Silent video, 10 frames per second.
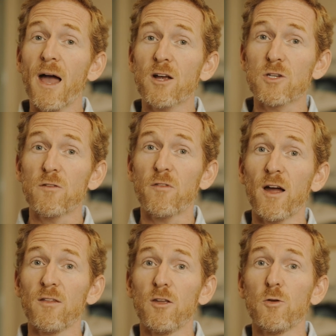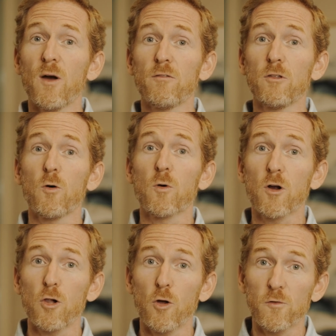actually find that you have lower
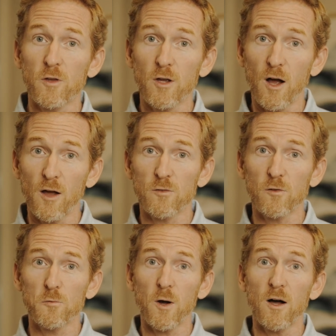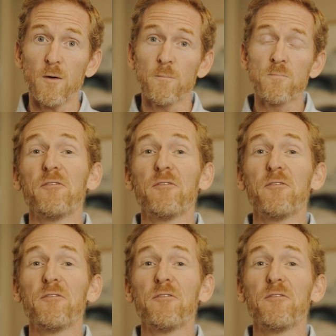closing costs as well.